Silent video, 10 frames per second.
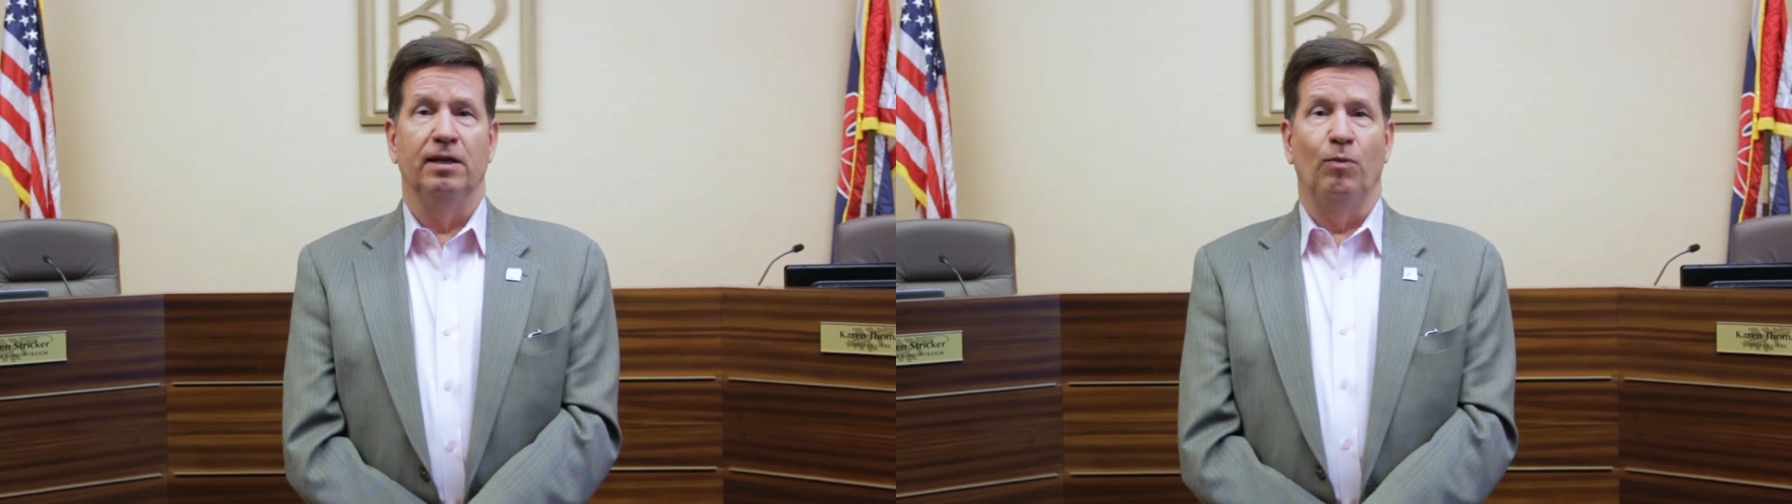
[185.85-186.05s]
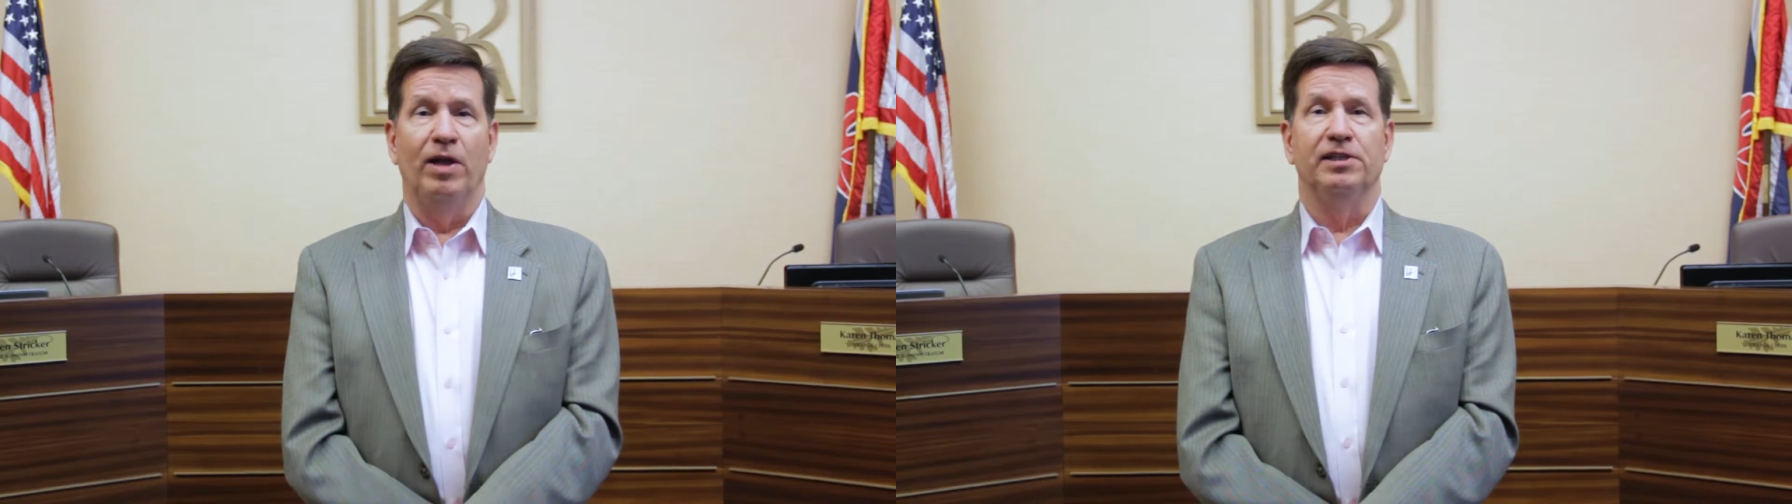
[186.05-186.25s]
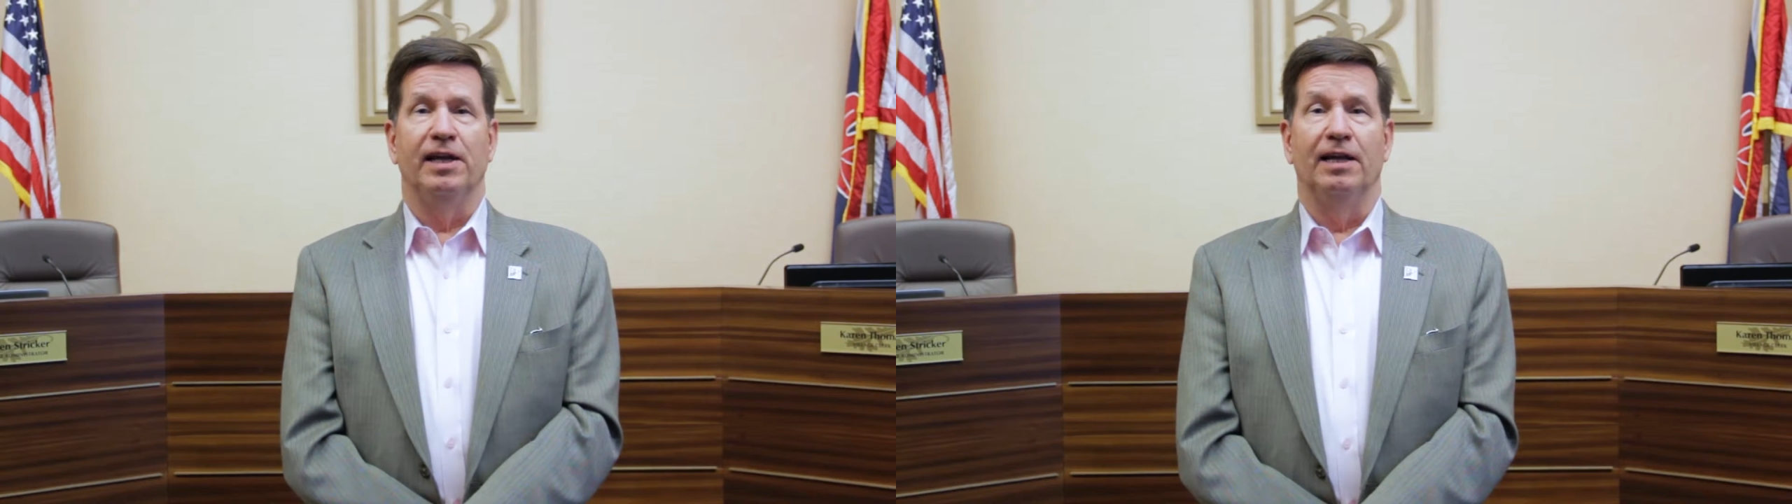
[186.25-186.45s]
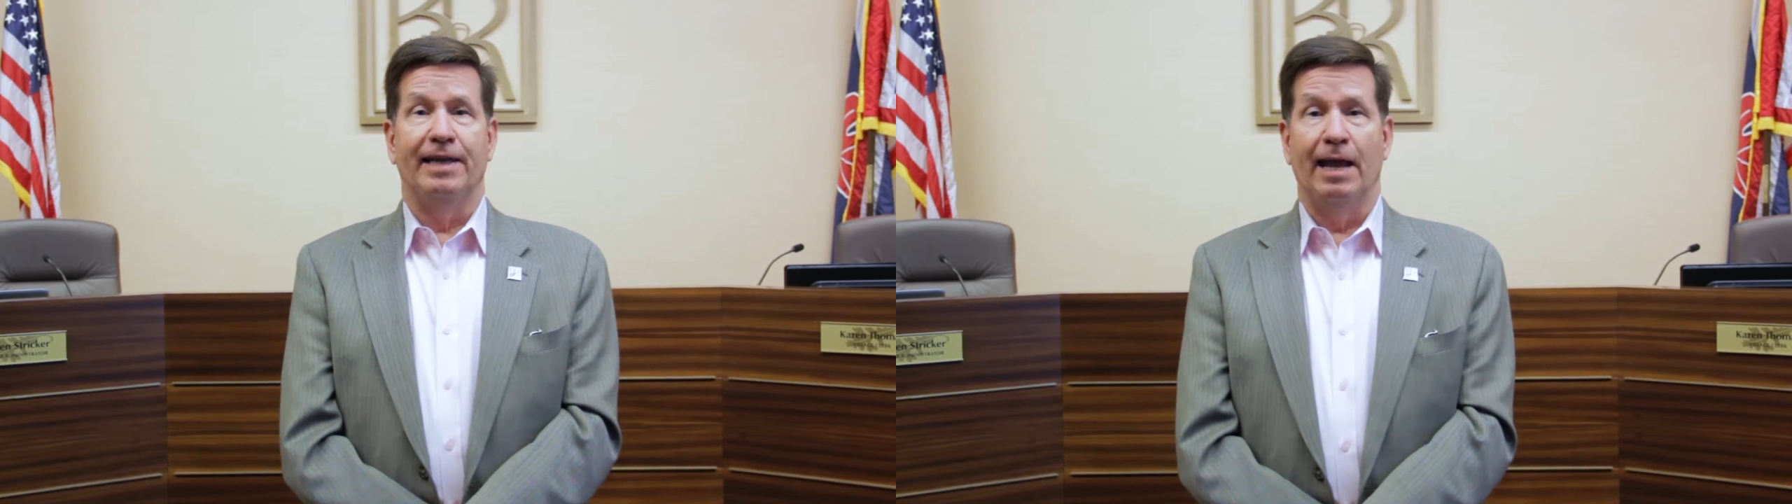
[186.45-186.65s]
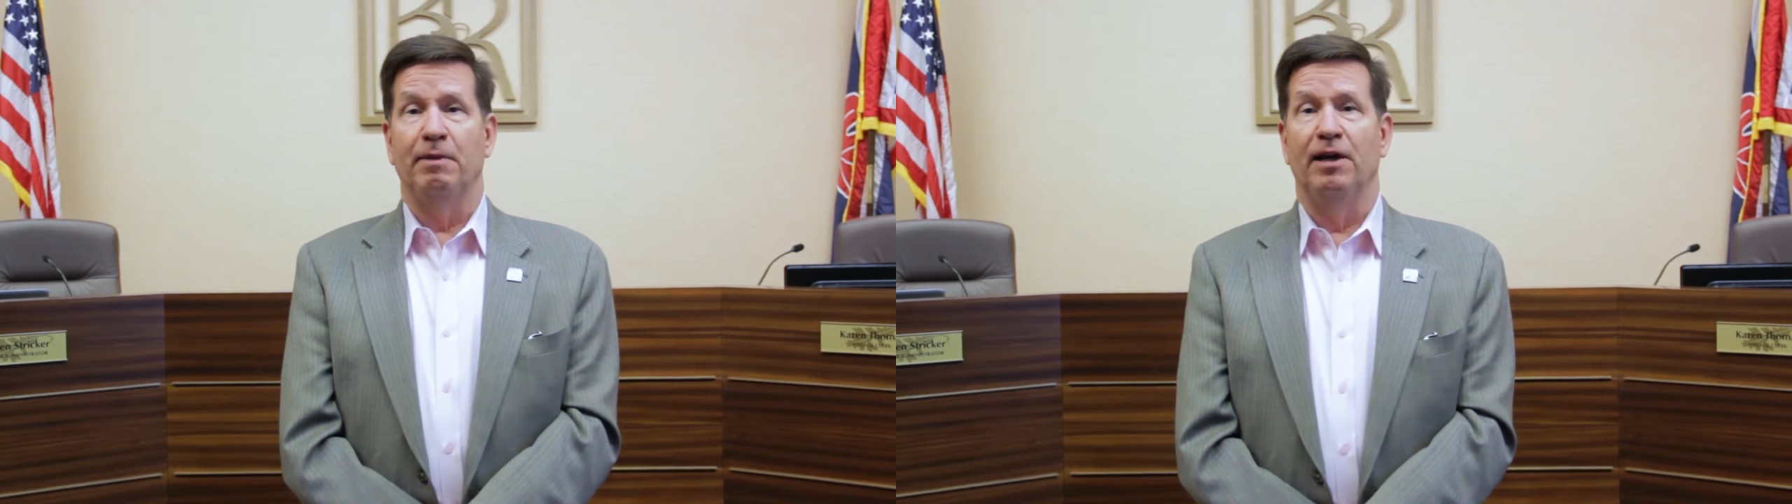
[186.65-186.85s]
on
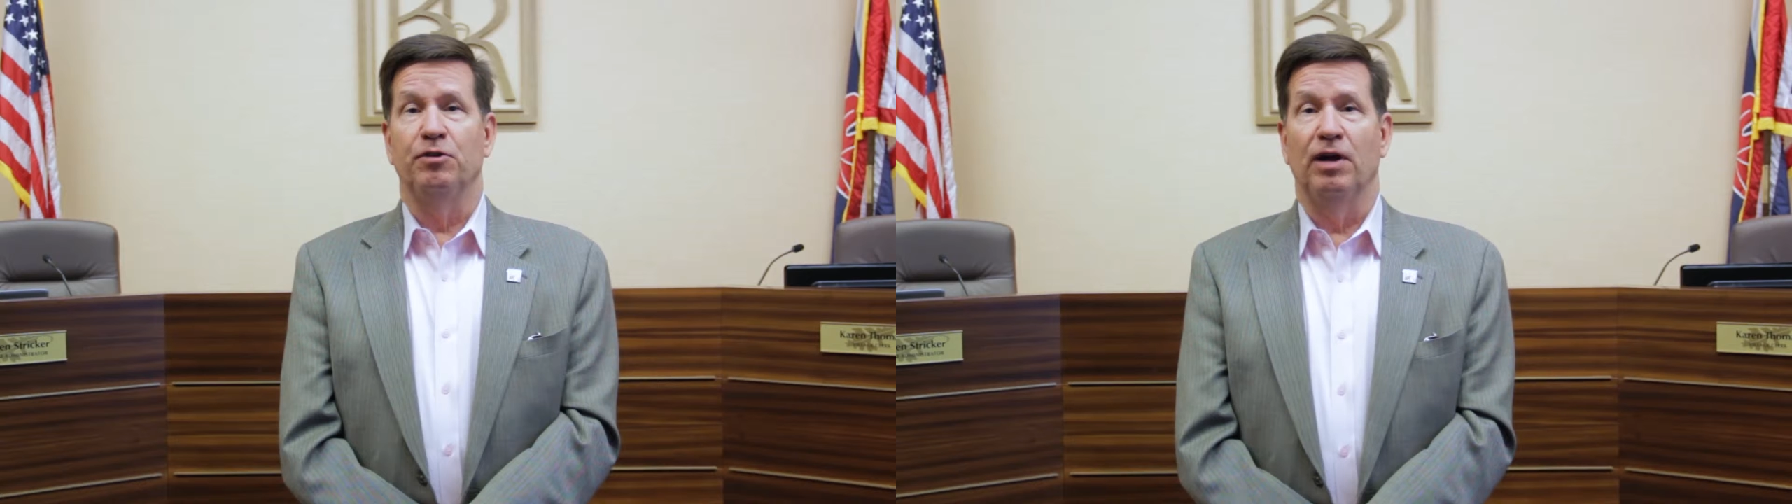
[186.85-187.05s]
Camelot